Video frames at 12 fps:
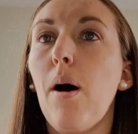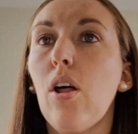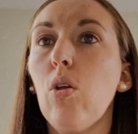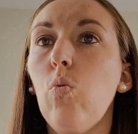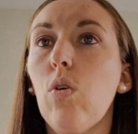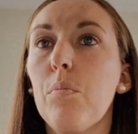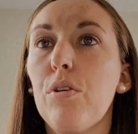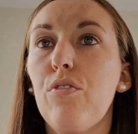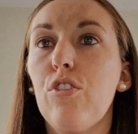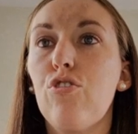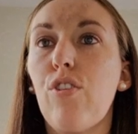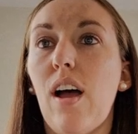A bottle warmer
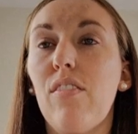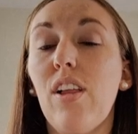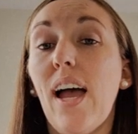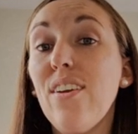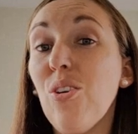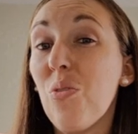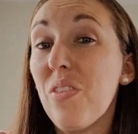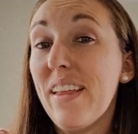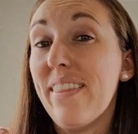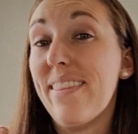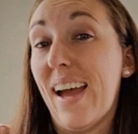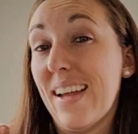for travel. I don't
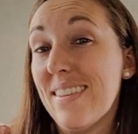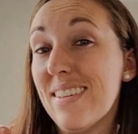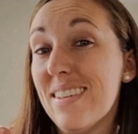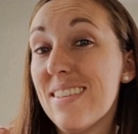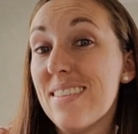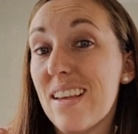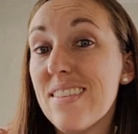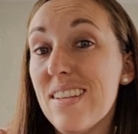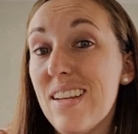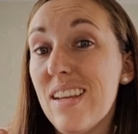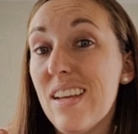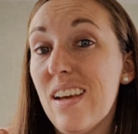think that's a
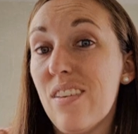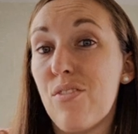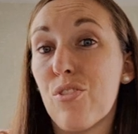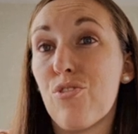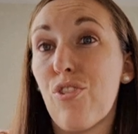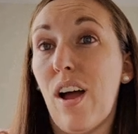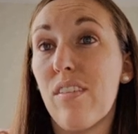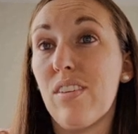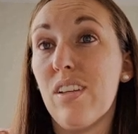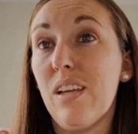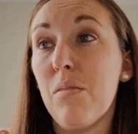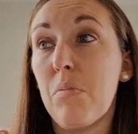necessity. If you're
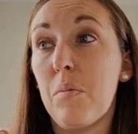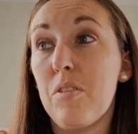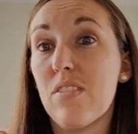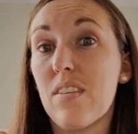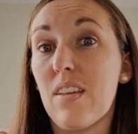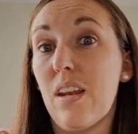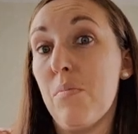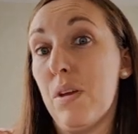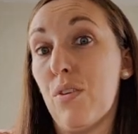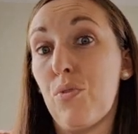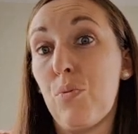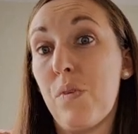traveling, maybe just let it
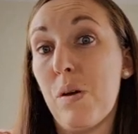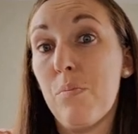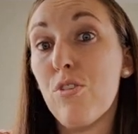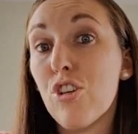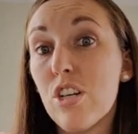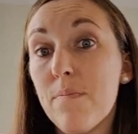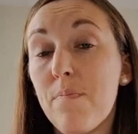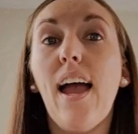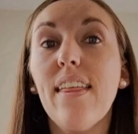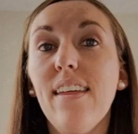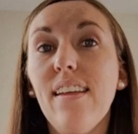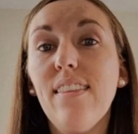be at room temperature.
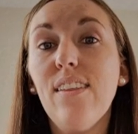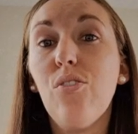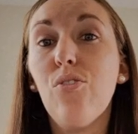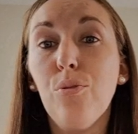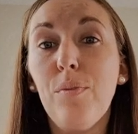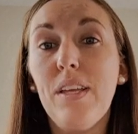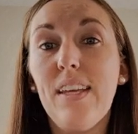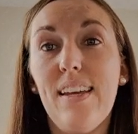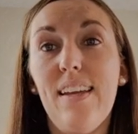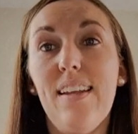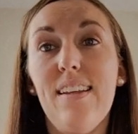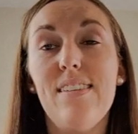I think the grooming
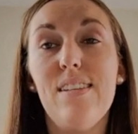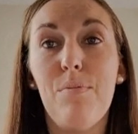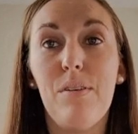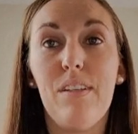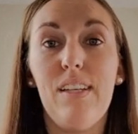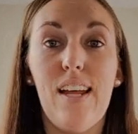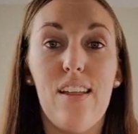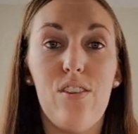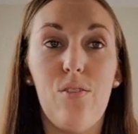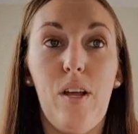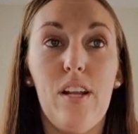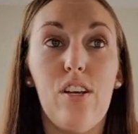kit is typically
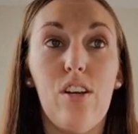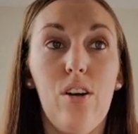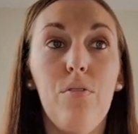not the way to